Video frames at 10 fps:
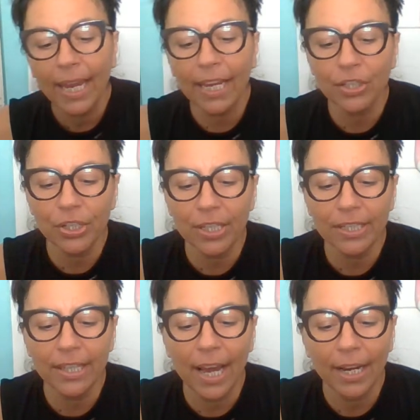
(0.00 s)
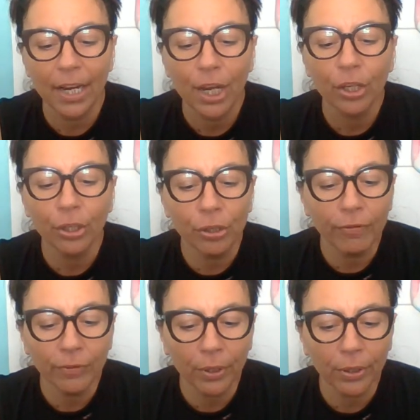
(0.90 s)
It's just that
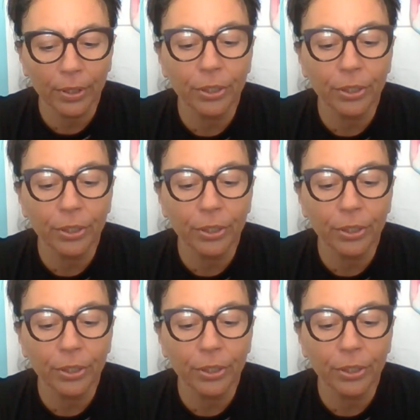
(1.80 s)
you've learned,